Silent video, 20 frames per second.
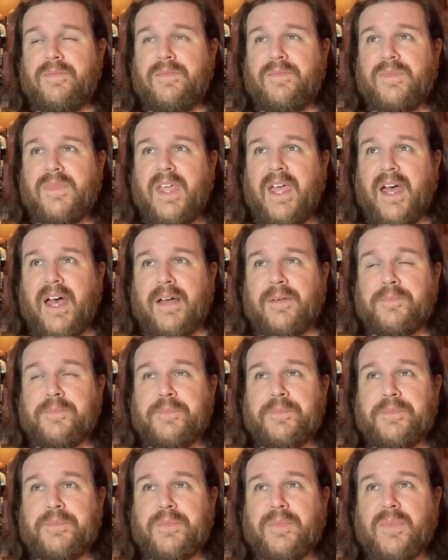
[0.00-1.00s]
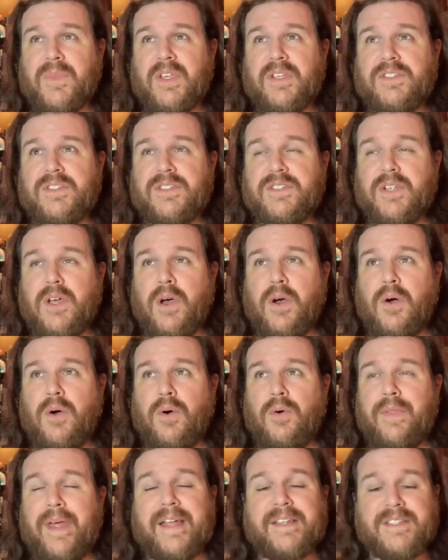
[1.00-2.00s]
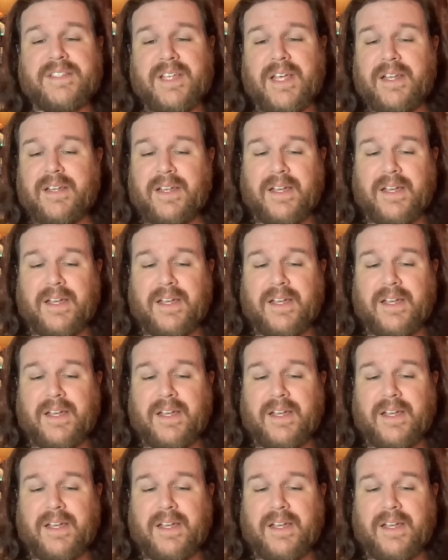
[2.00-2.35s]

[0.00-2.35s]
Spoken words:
Yeah. So that said,